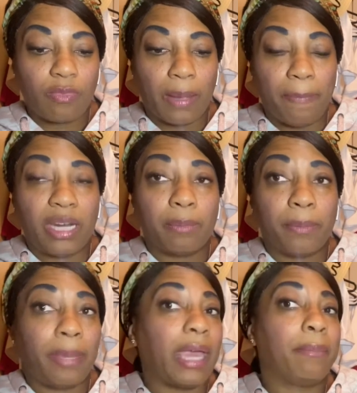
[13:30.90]
minimum
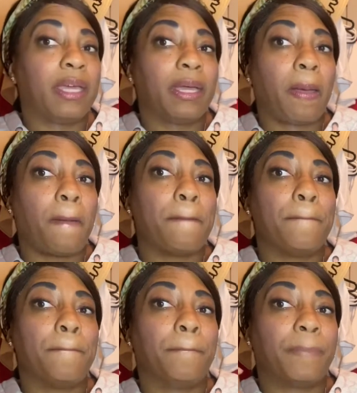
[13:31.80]
payment
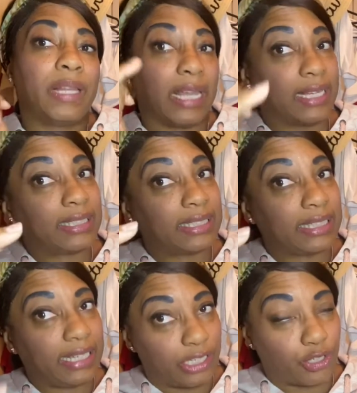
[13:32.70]
plus
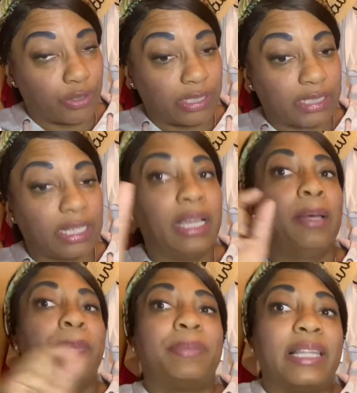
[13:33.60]
interest
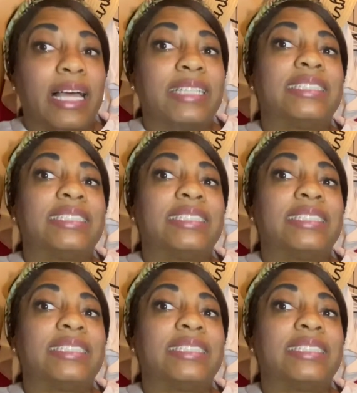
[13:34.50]
plus